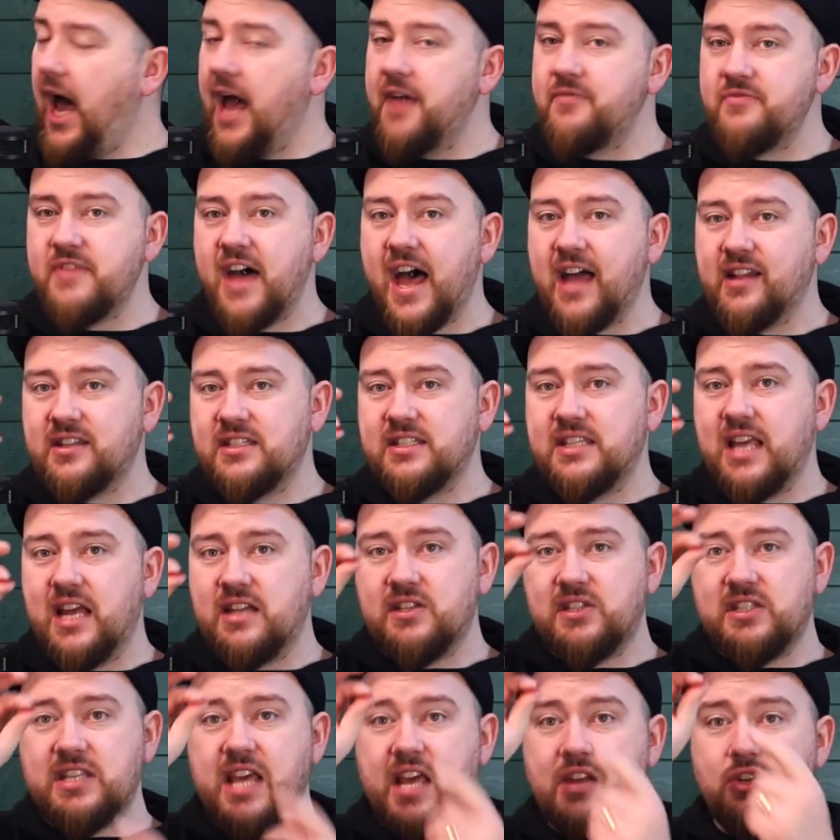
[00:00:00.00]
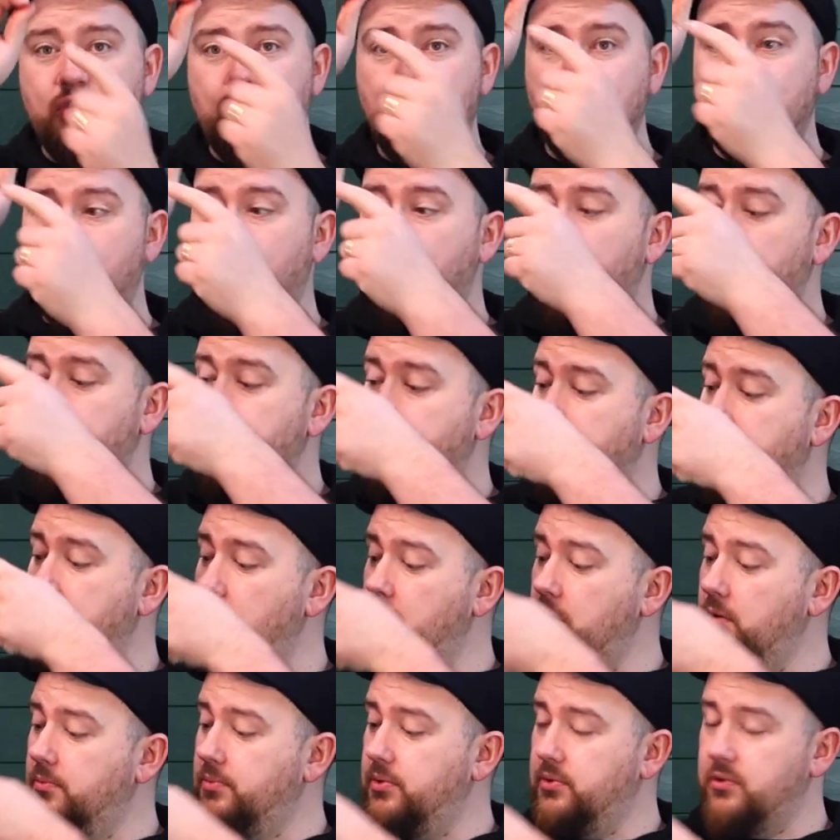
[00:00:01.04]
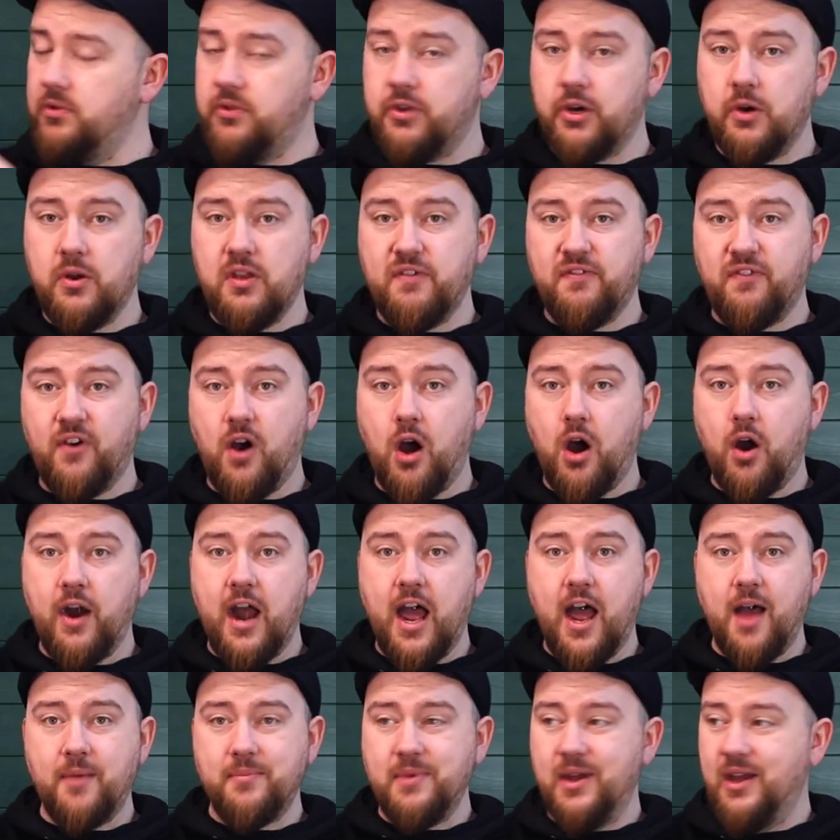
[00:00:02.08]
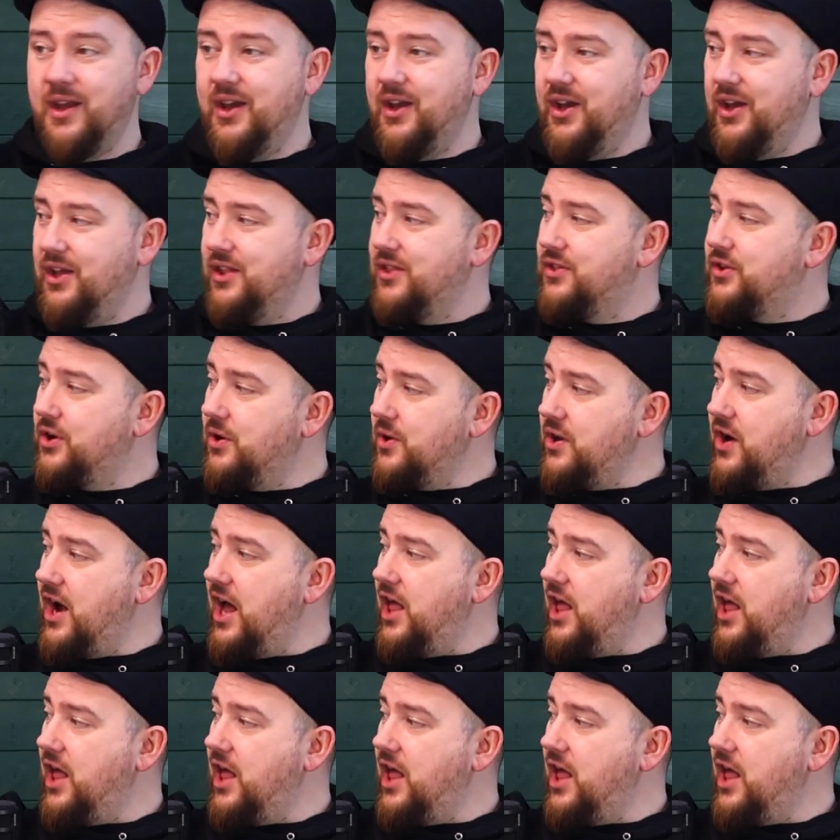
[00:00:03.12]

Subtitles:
And that sends tension all the way up through your forearm, through your